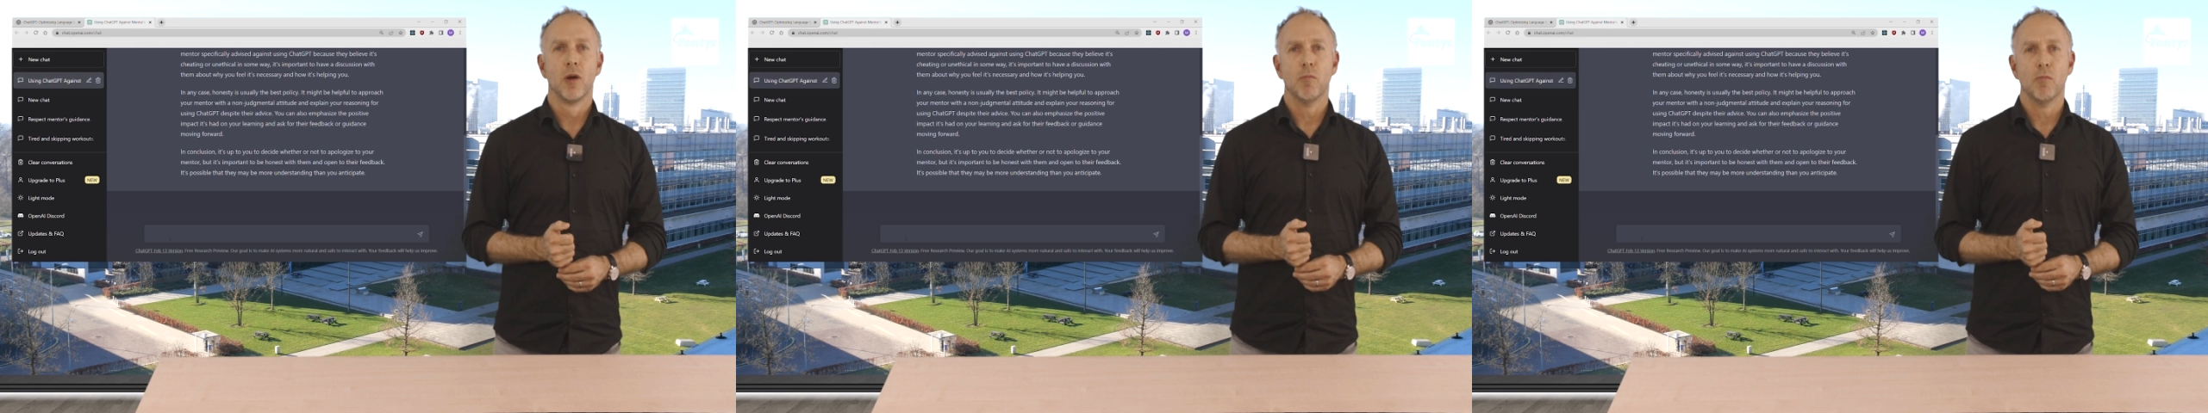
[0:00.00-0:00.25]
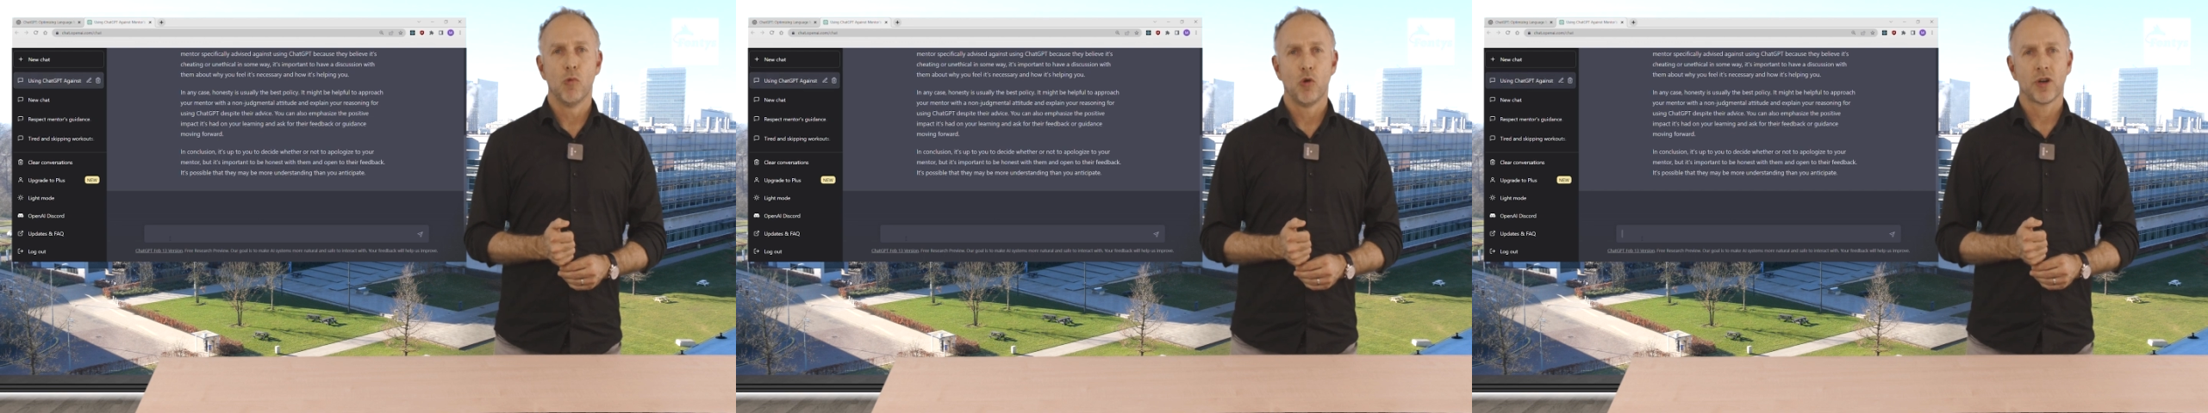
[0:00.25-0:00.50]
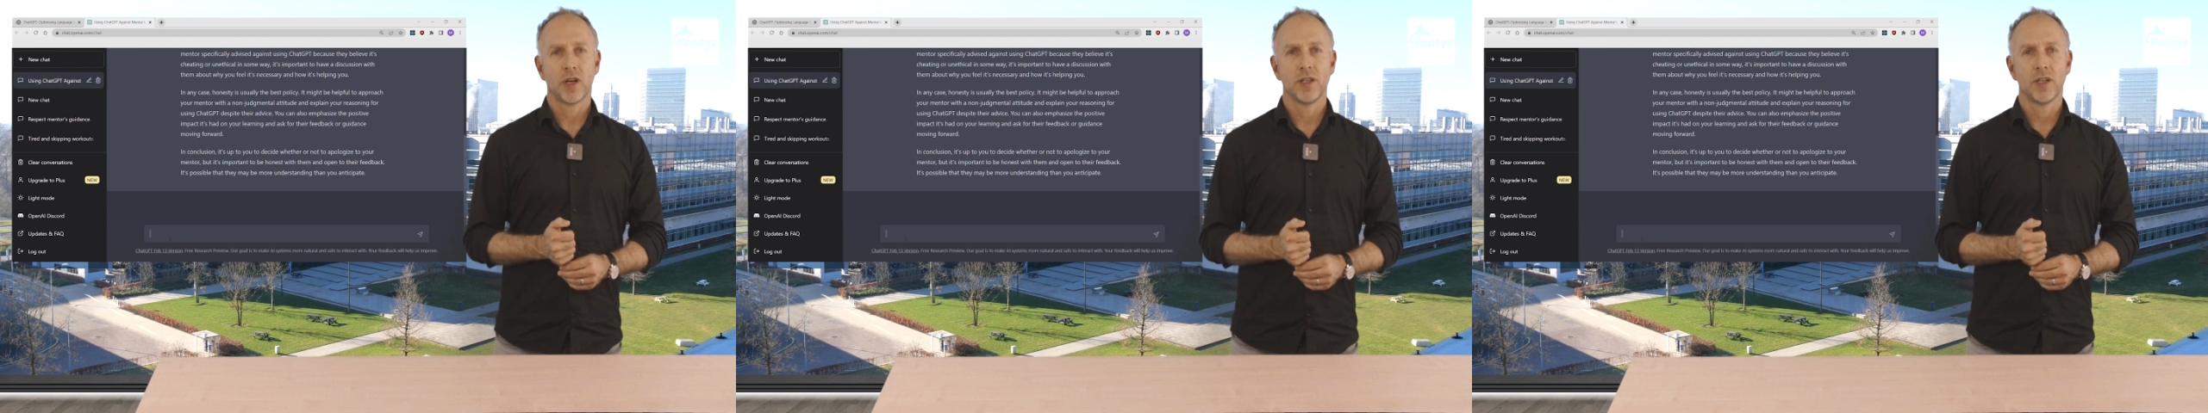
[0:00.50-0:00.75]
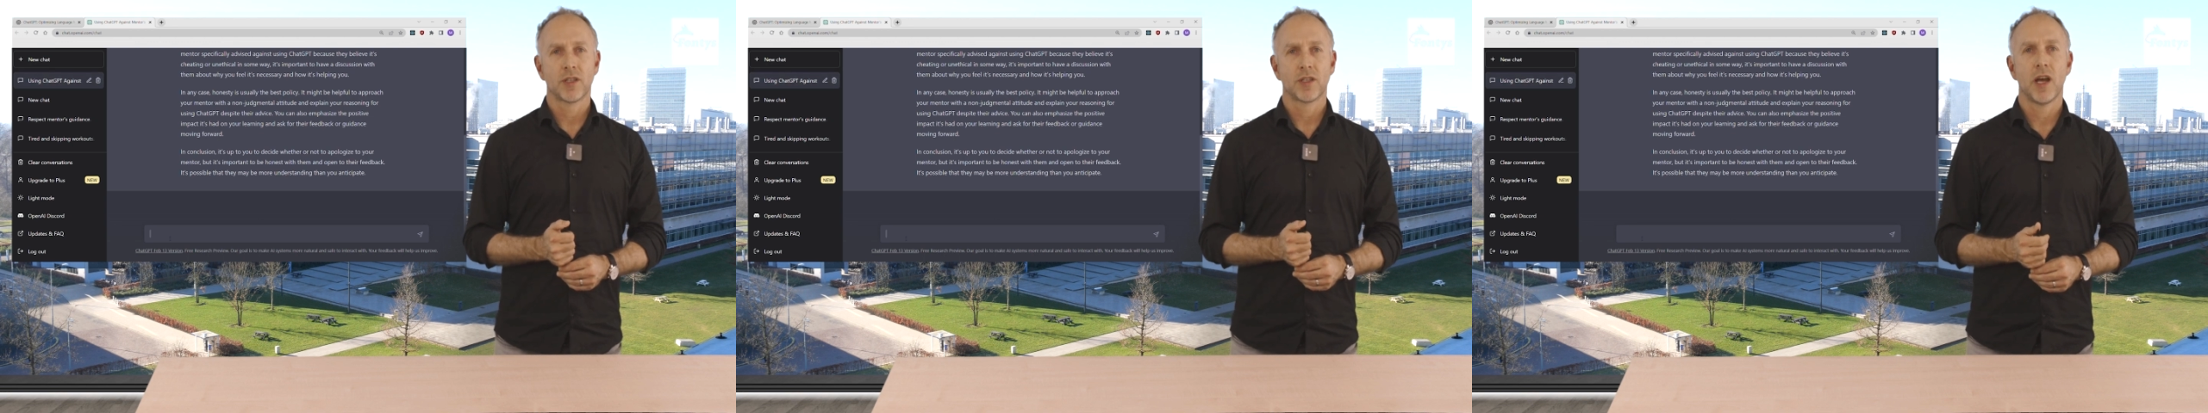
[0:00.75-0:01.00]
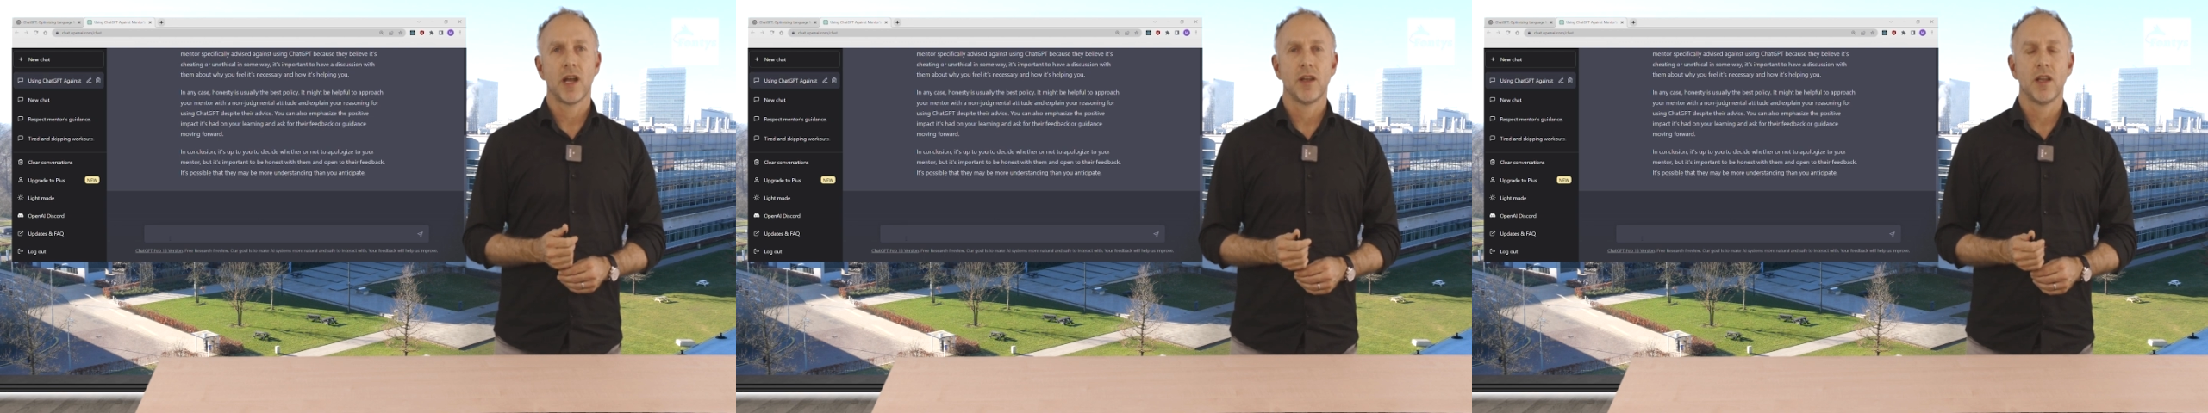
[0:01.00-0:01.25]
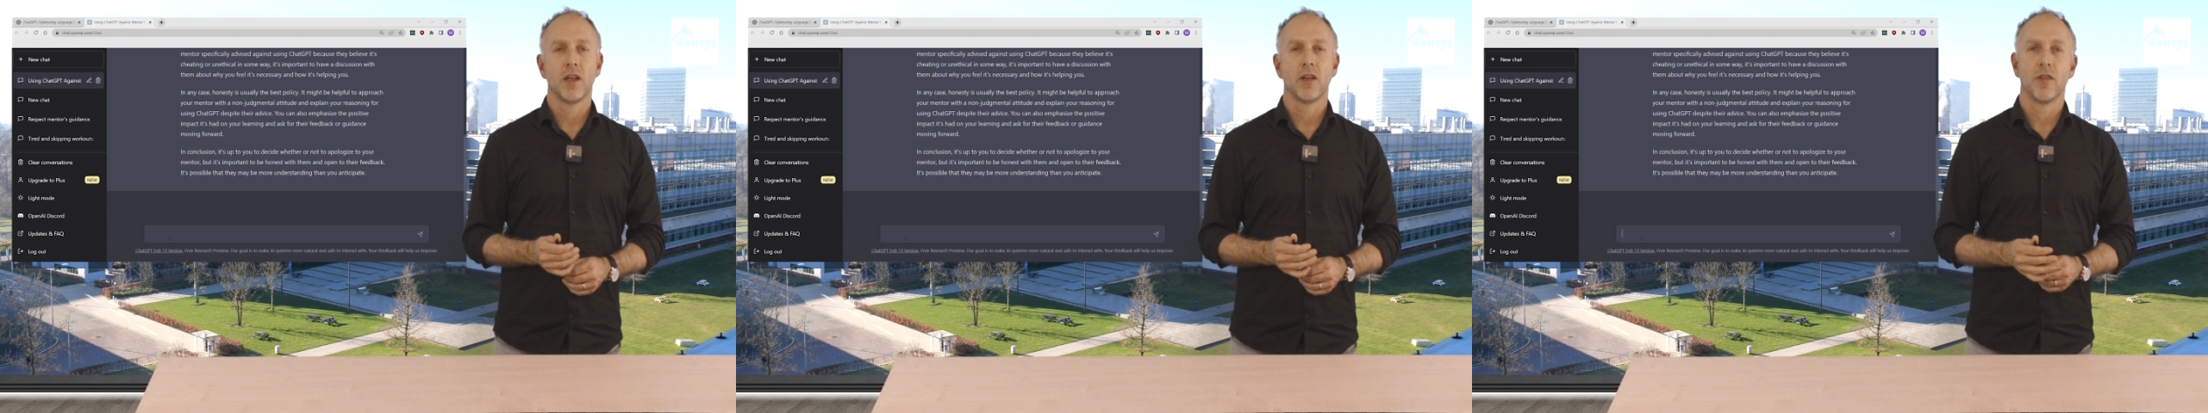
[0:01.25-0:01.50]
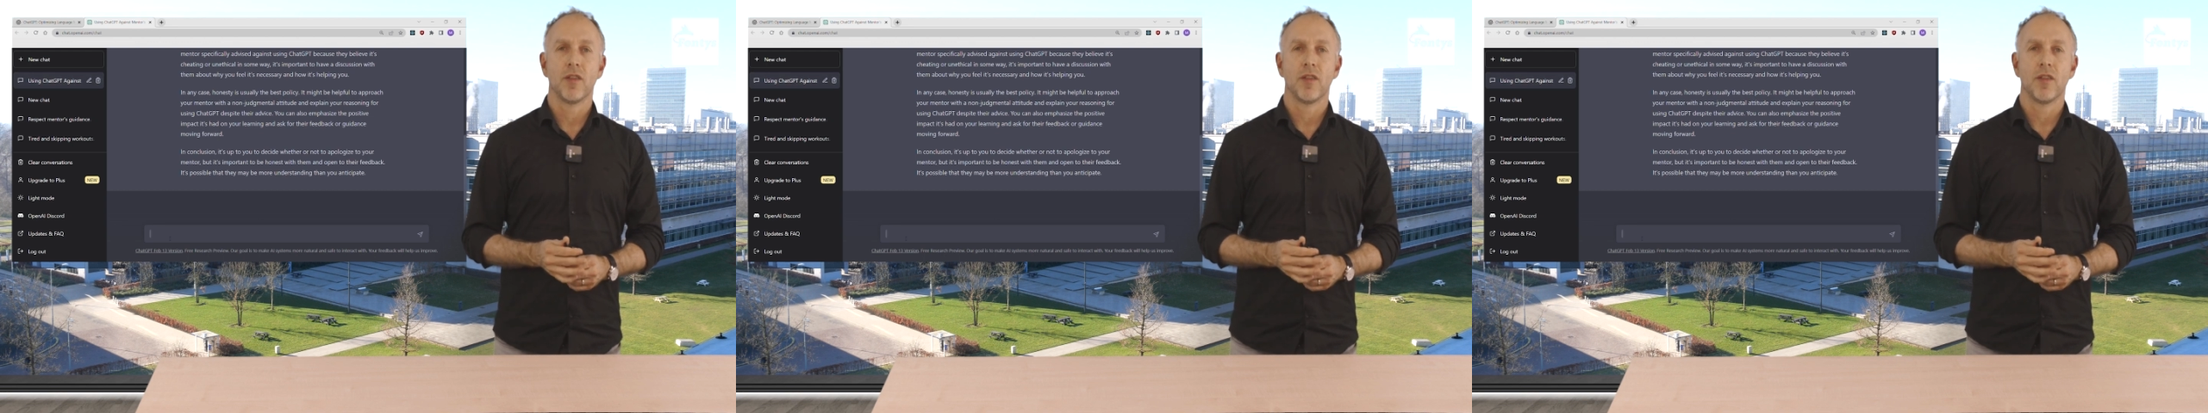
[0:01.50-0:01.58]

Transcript: more understanding